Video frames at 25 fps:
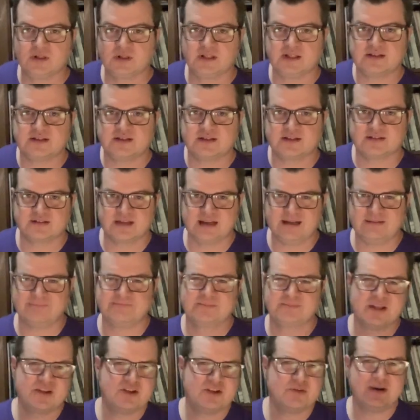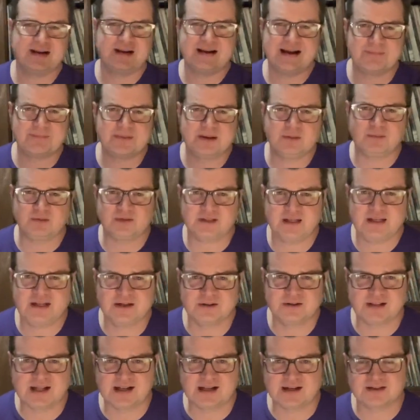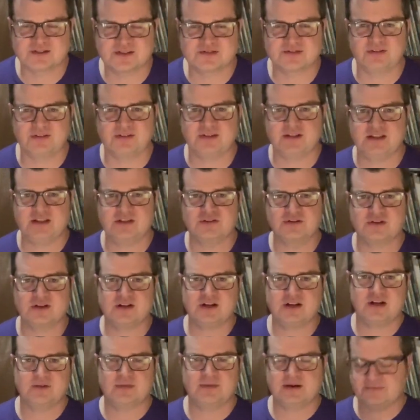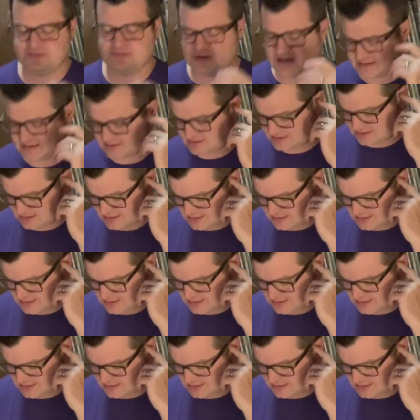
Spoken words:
digs in. You might not be able to hear that because certainly you could hear my frets.